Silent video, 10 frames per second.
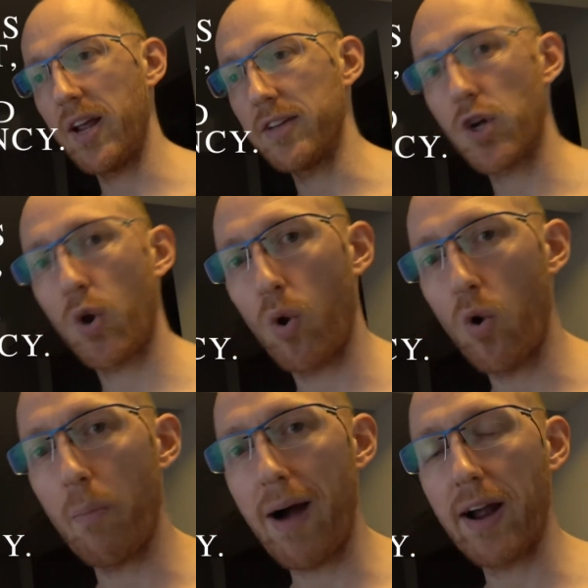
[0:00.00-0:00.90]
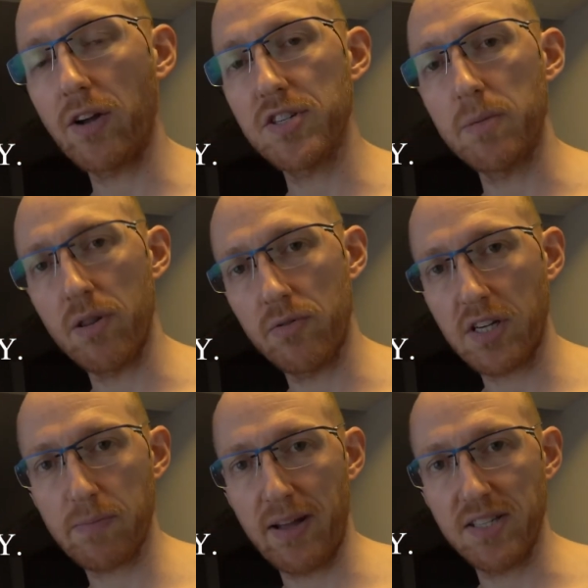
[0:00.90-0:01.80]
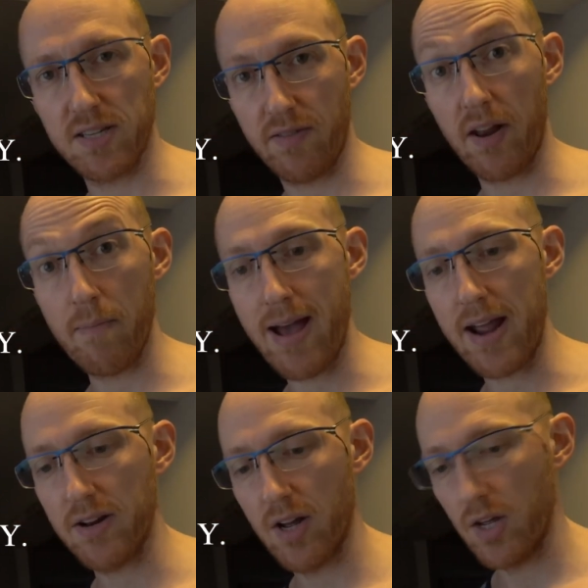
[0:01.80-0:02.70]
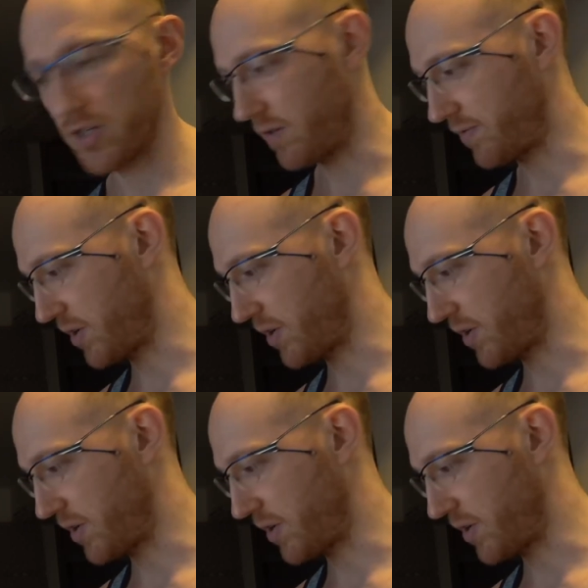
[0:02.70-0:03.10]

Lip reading: it to claw back on some other expenses that I made? So for